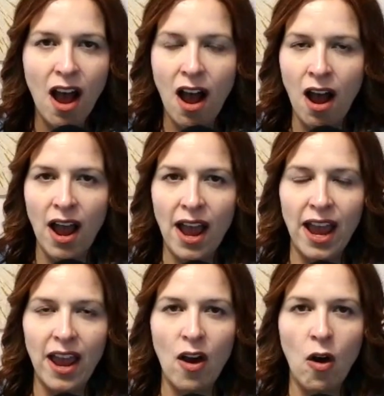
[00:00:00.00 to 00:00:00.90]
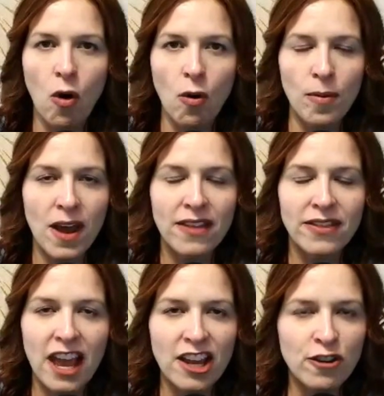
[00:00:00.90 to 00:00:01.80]
I hope
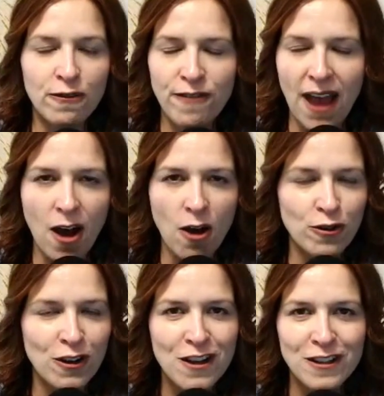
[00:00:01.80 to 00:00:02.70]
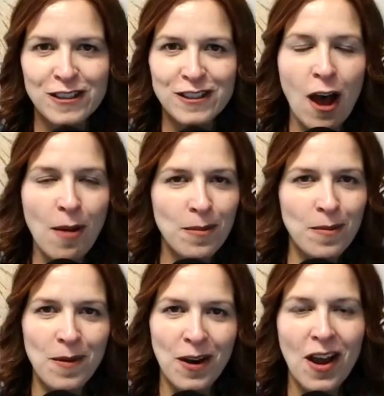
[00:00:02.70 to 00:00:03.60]
that you found
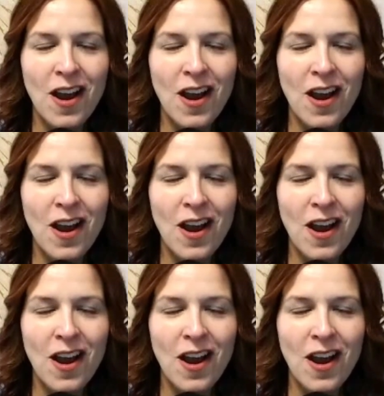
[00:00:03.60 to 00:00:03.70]
some